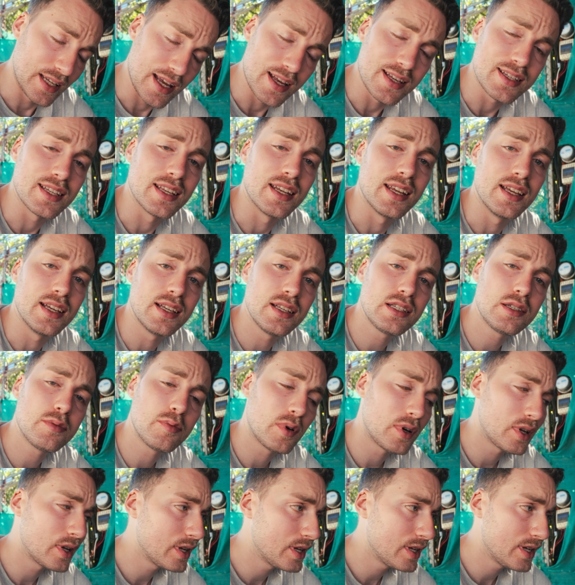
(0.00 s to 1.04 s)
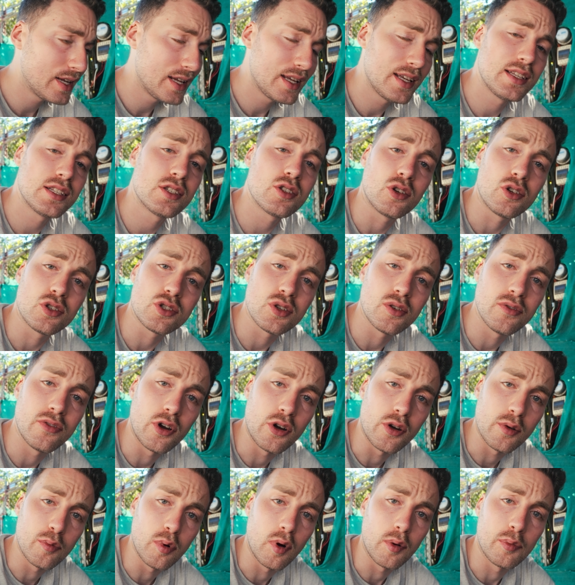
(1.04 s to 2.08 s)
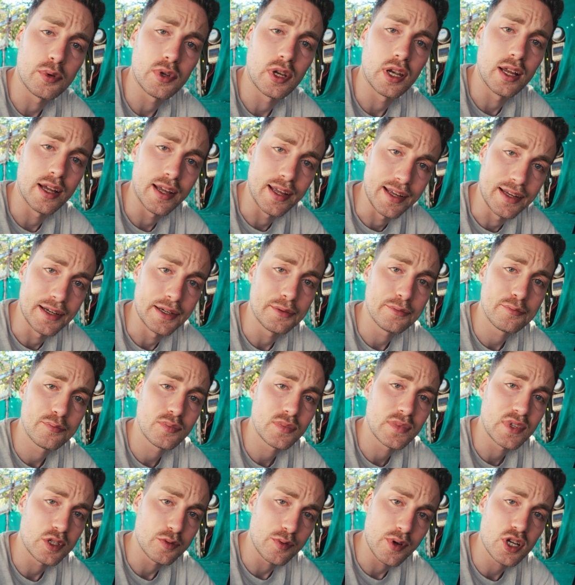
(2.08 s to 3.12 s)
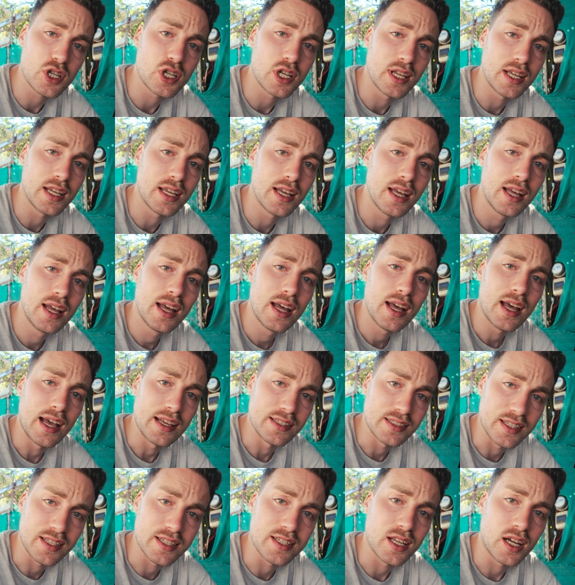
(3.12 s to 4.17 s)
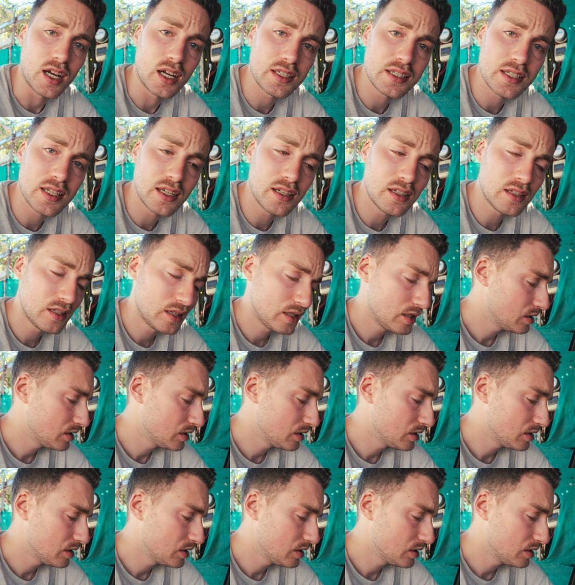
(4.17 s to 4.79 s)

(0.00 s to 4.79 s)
yes it is, but it is also very popular here, especially as a starter,